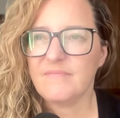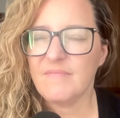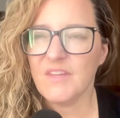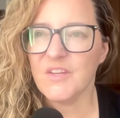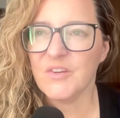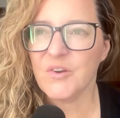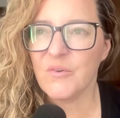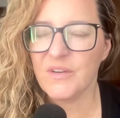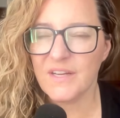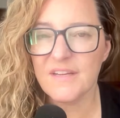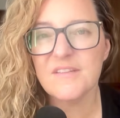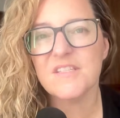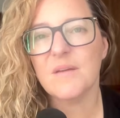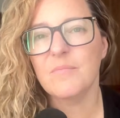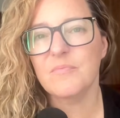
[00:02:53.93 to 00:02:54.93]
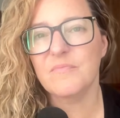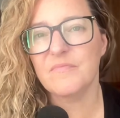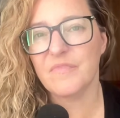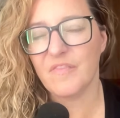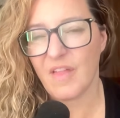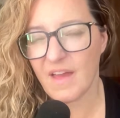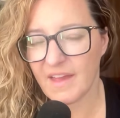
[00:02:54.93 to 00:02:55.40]
you're going to end up
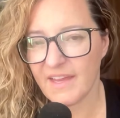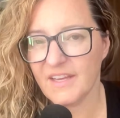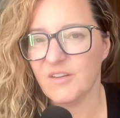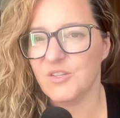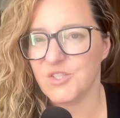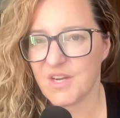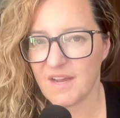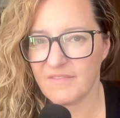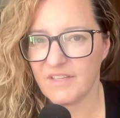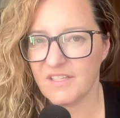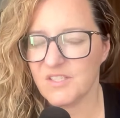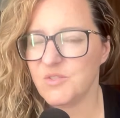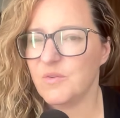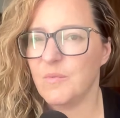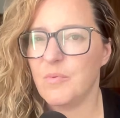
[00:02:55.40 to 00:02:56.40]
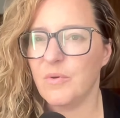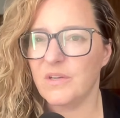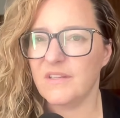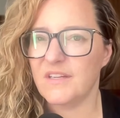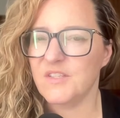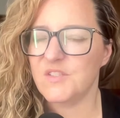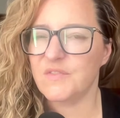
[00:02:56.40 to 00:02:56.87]
flying or driving to a port
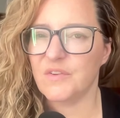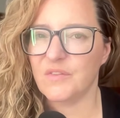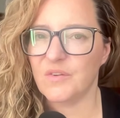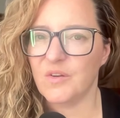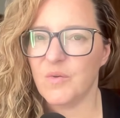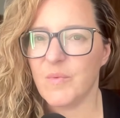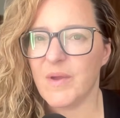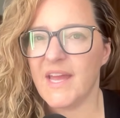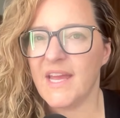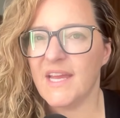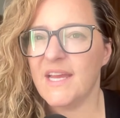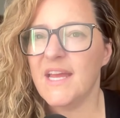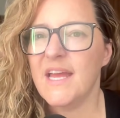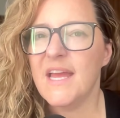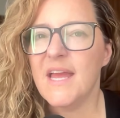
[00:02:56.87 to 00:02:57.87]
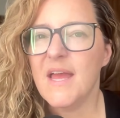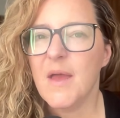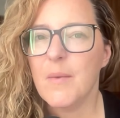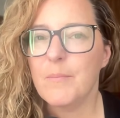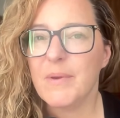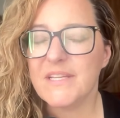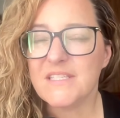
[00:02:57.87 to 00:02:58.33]
that is further away.
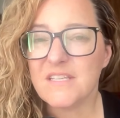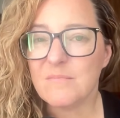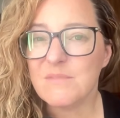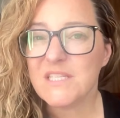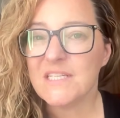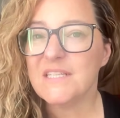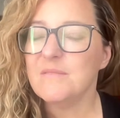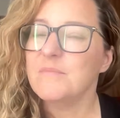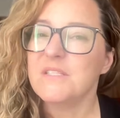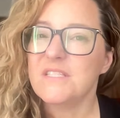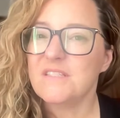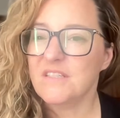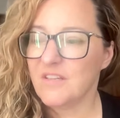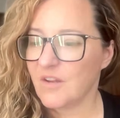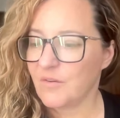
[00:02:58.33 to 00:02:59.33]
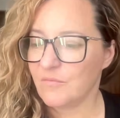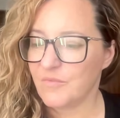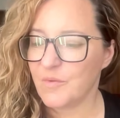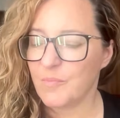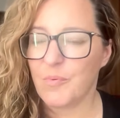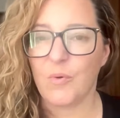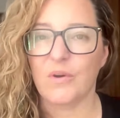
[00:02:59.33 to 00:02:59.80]
But sometimes, the
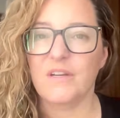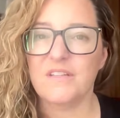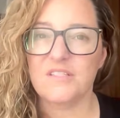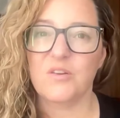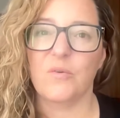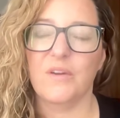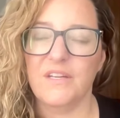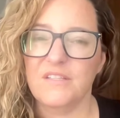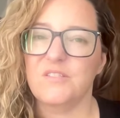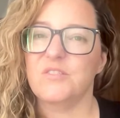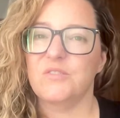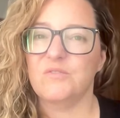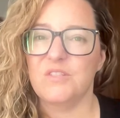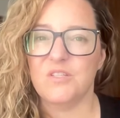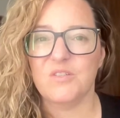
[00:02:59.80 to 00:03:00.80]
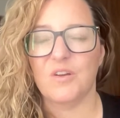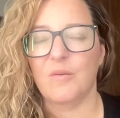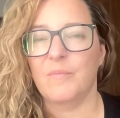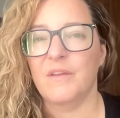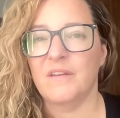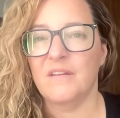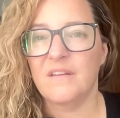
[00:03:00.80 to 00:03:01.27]
port is going to
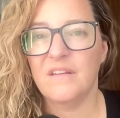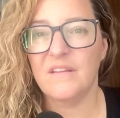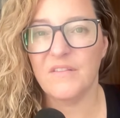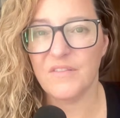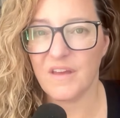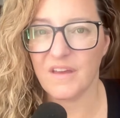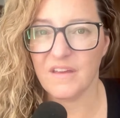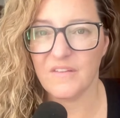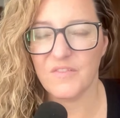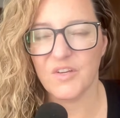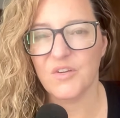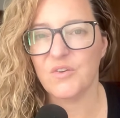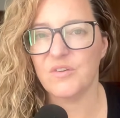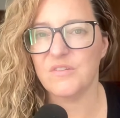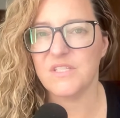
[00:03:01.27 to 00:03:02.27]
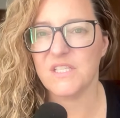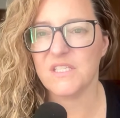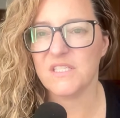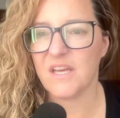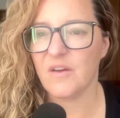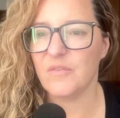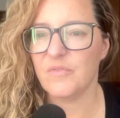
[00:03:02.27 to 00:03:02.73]
determine the cruise
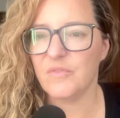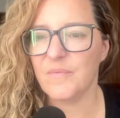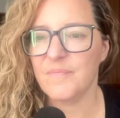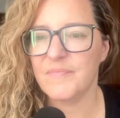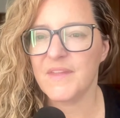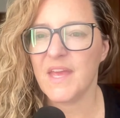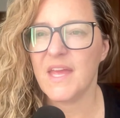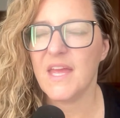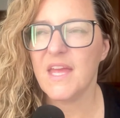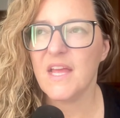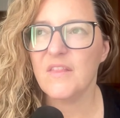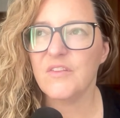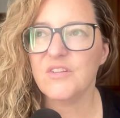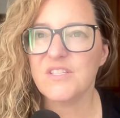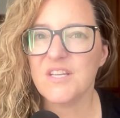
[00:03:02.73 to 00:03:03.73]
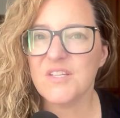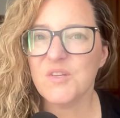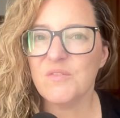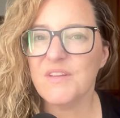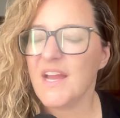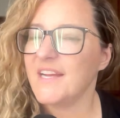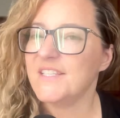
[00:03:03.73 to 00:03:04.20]
itself. There's also
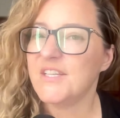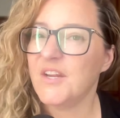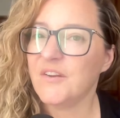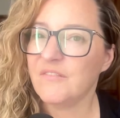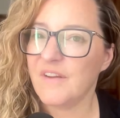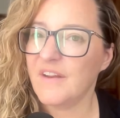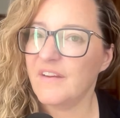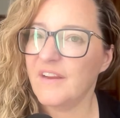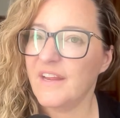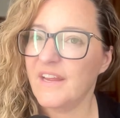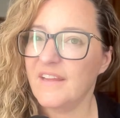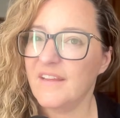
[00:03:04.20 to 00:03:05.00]
the itinerary